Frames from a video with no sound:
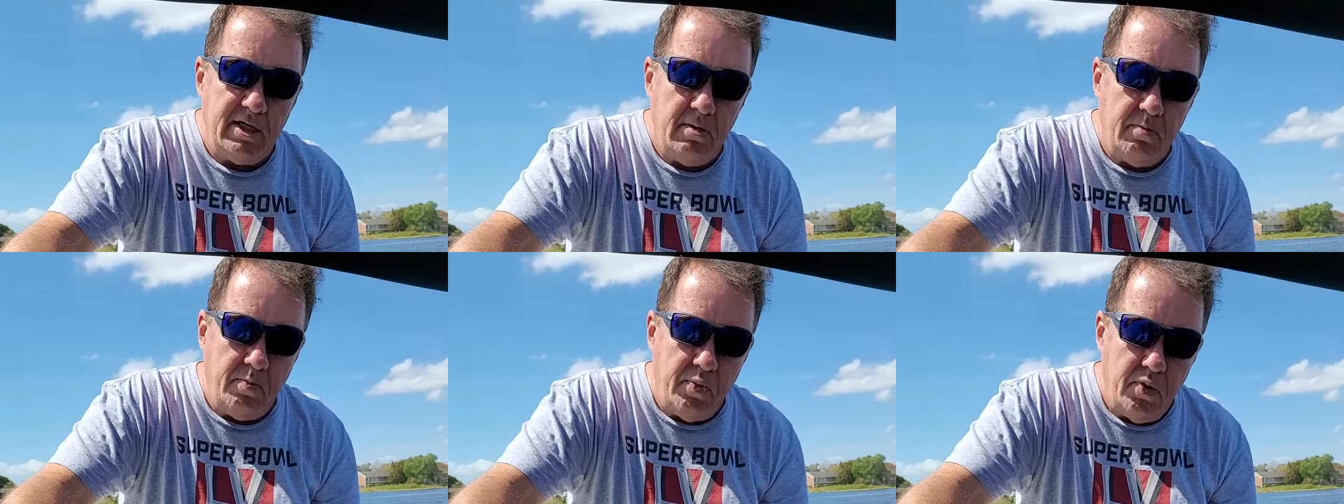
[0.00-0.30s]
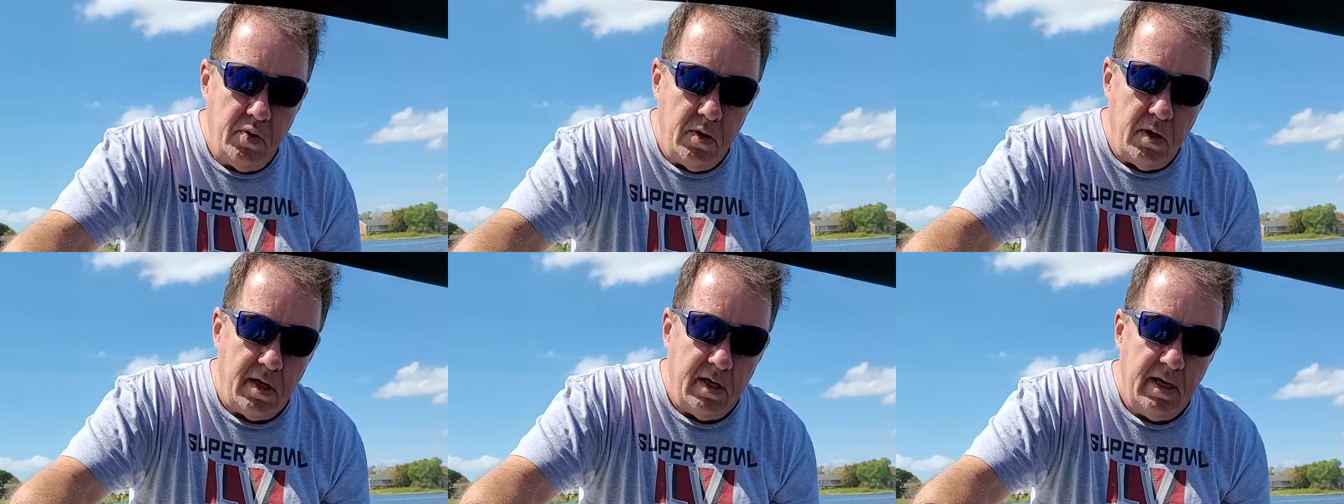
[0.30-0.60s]
to
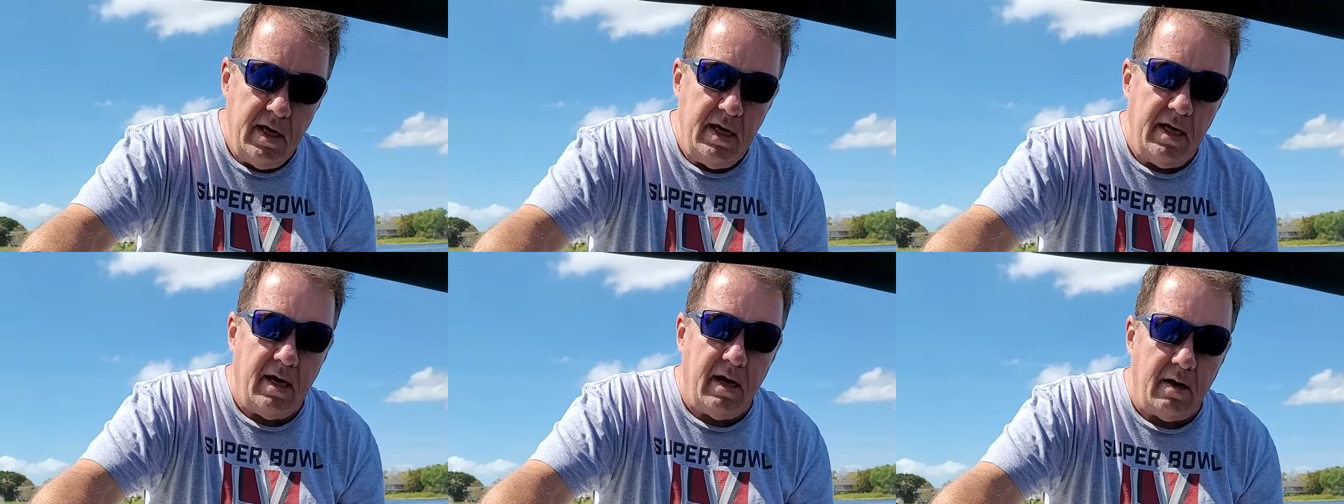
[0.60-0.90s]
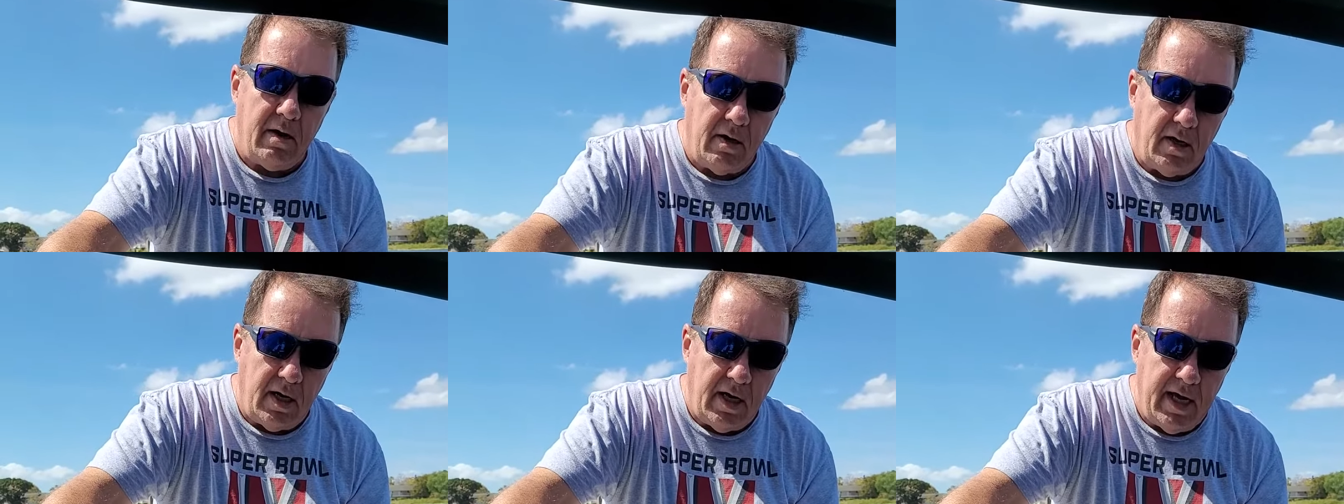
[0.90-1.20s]
put in
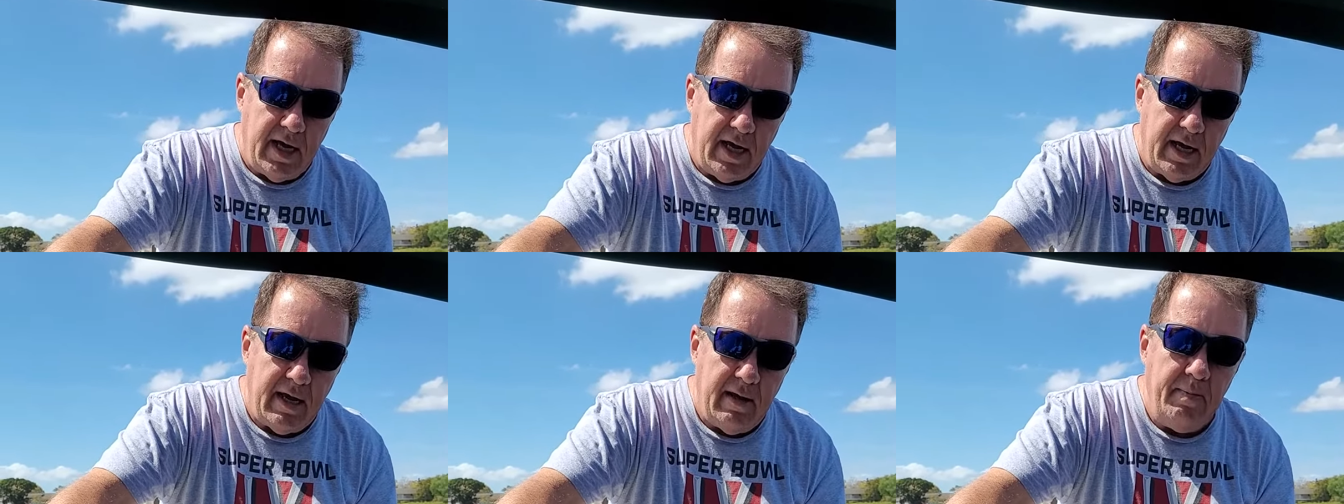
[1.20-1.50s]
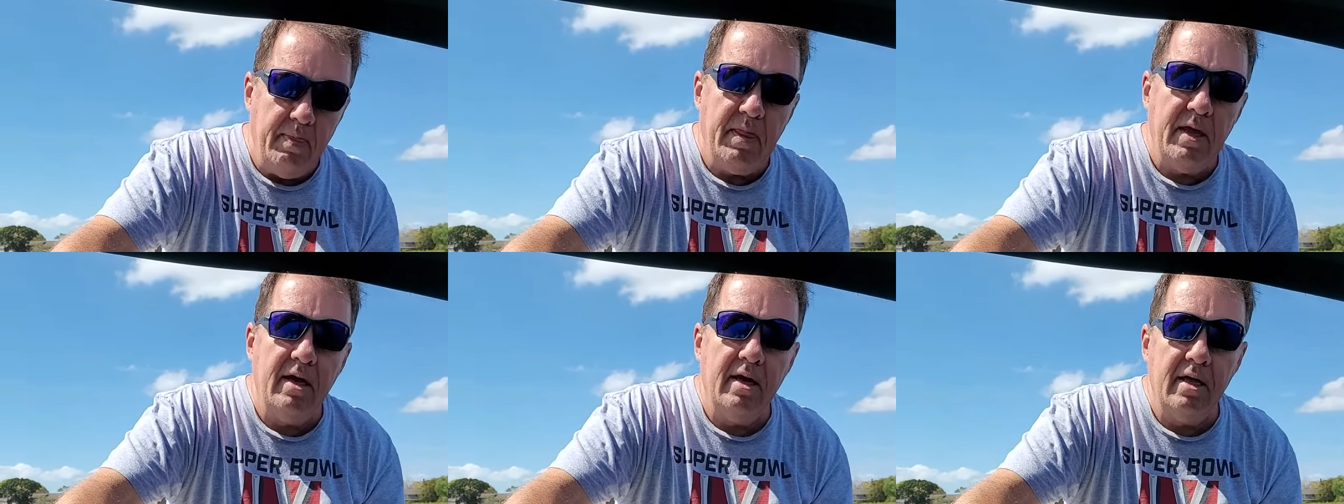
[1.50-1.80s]
our lake.
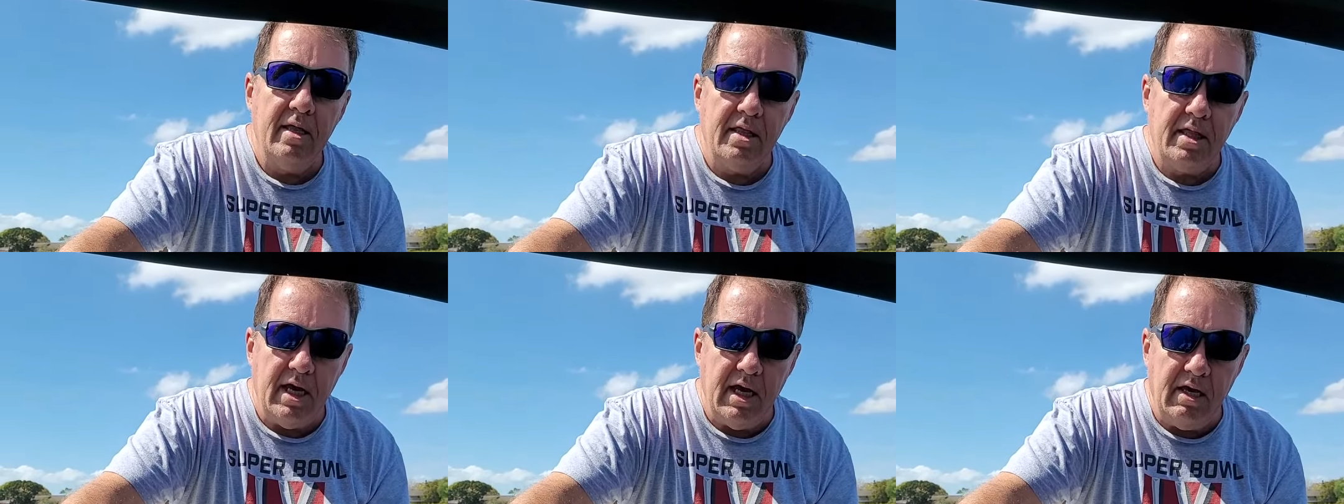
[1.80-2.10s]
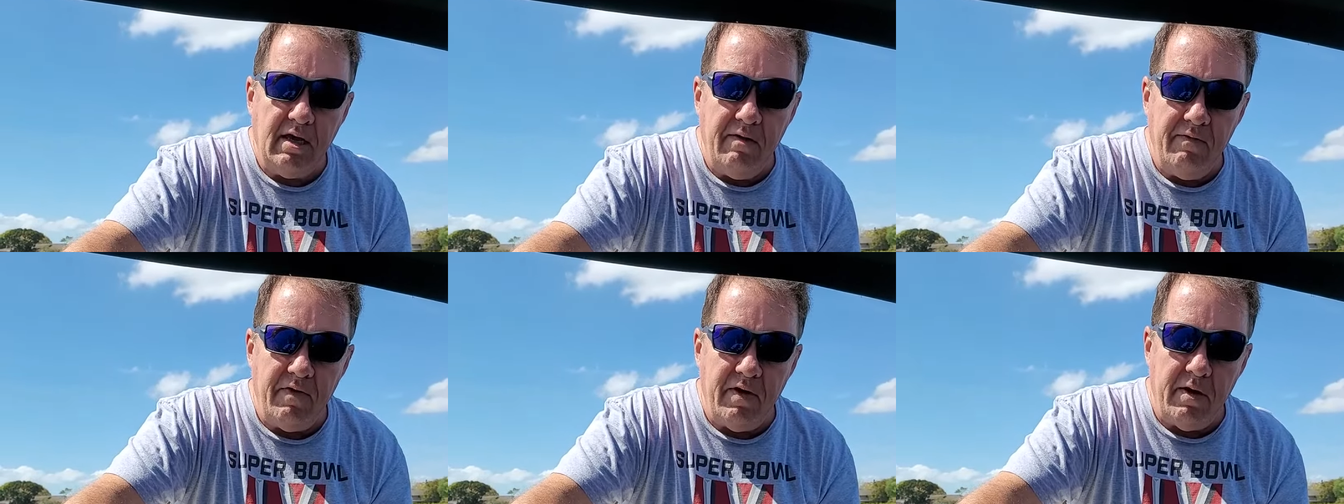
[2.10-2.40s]

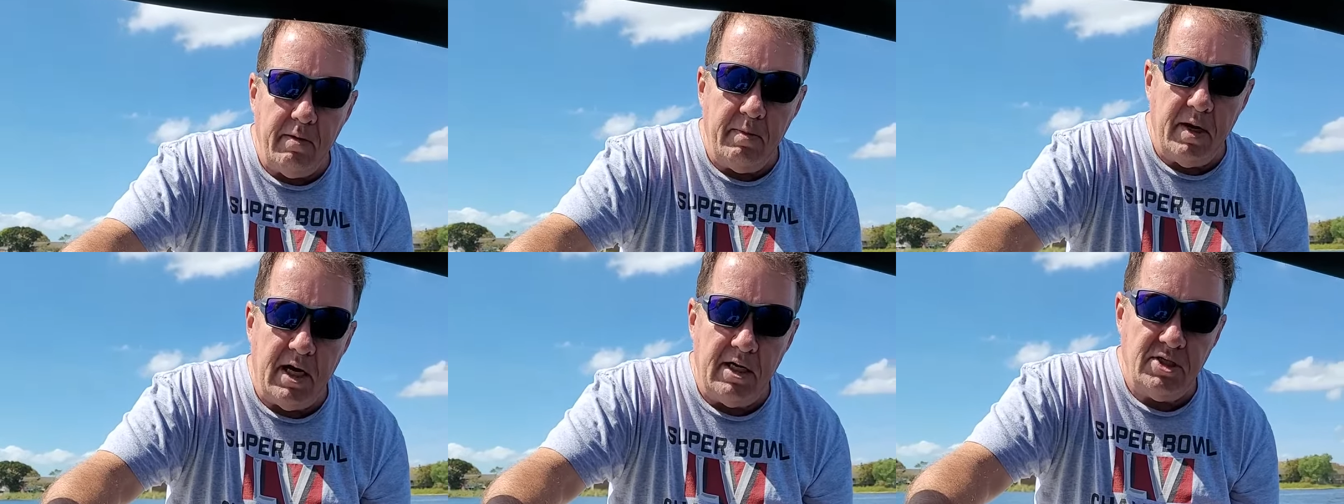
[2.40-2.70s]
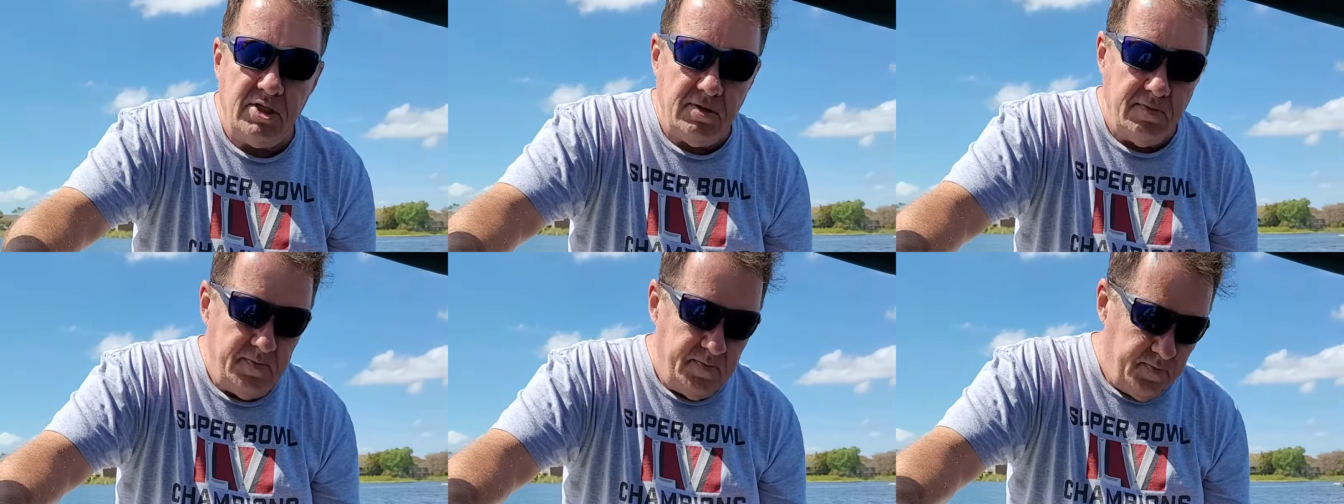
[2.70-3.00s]
Thank you very much.